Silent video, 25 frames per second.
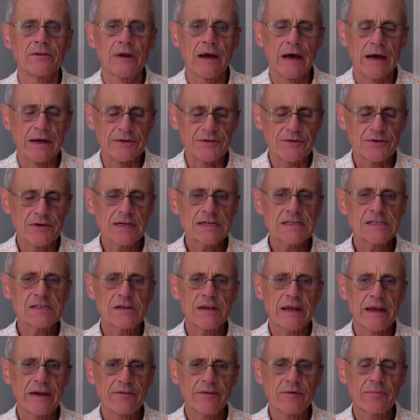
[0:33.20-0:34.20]
I
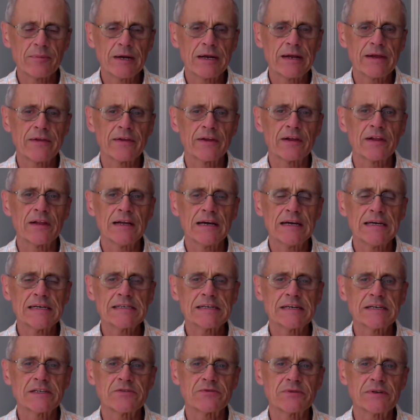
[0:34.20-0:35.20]
trust everybody in the class
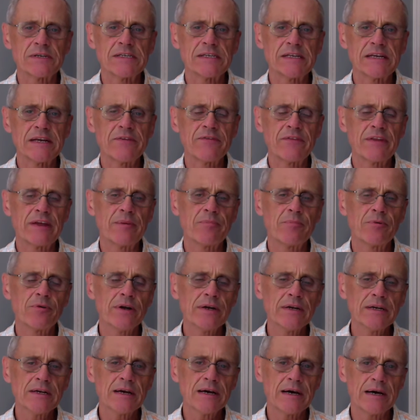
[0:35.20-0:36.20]
has received their
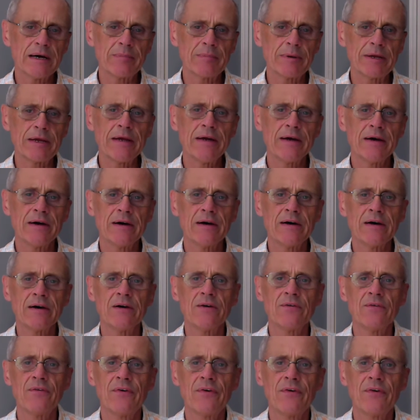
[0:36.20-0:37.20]
print copy
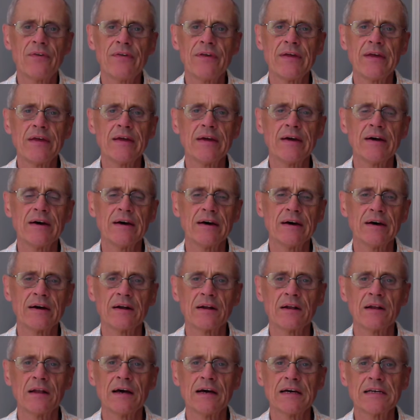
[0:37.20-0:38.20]
of the
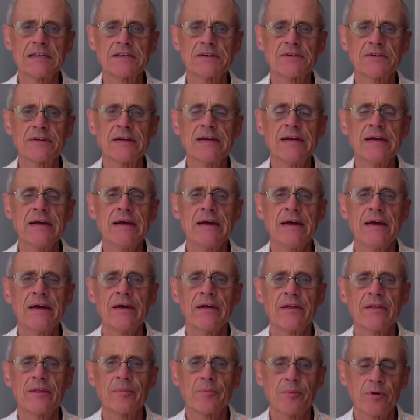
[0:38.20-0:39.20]
glossary.
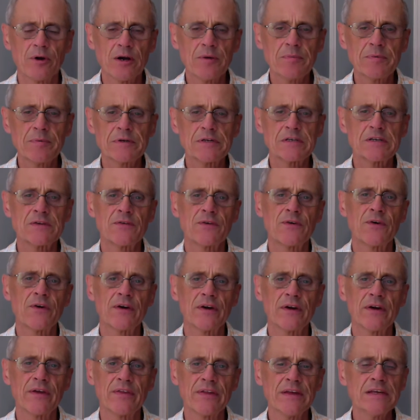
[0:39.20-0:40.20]
The purpose
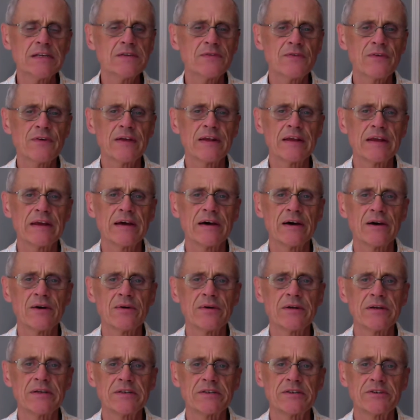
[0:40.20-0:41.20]
for this video
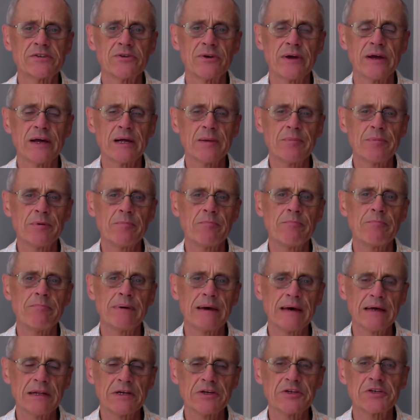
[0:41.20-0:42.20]
is to help
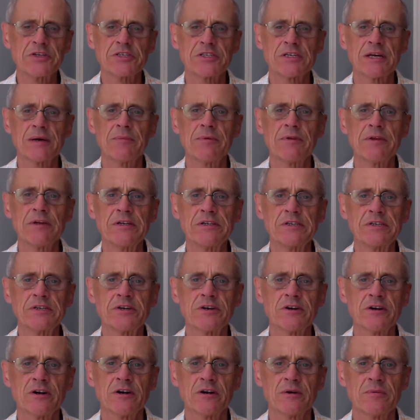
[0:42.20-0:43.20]
embellish some of these
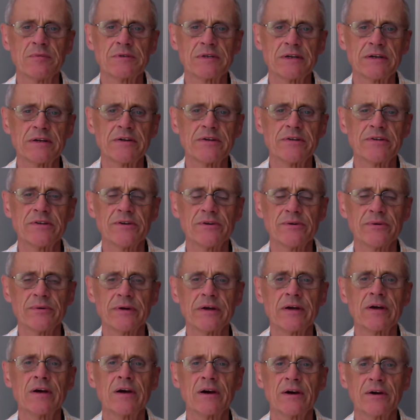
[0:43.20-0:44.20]
terms and to
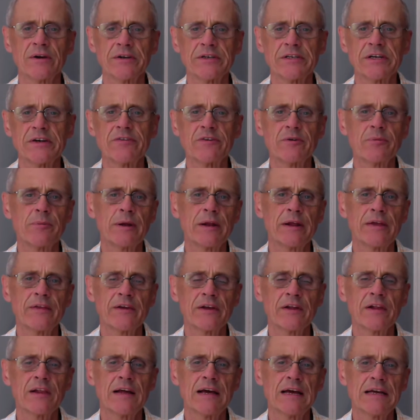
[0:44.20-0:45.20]
encourage everybody in the
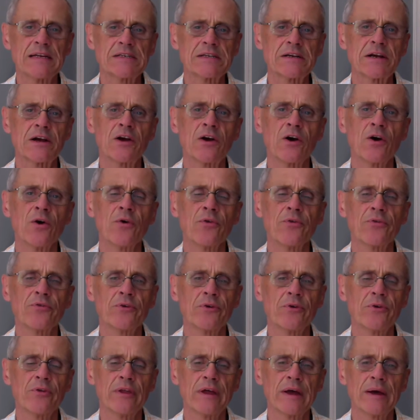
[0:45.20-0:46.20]
class to go
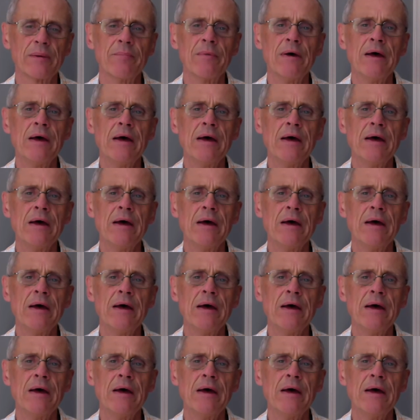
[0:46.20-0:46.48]
through them